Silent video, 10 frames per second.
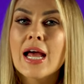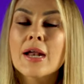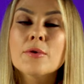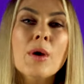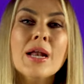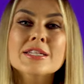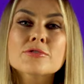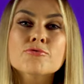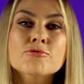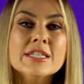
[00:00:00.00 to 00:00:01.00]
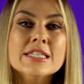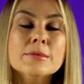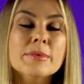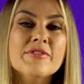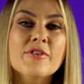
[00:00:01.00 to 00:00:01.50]
and while it's
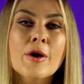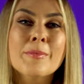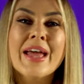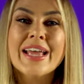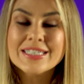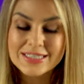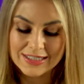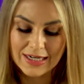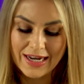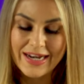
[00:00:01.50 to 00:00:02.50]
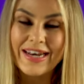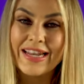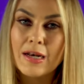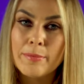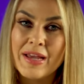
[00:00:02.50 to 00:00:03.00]
reasonably firm, there is still a
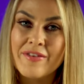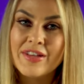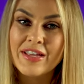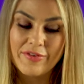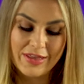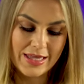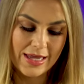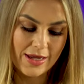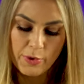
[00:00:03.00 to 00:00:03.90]
little bit of give in there.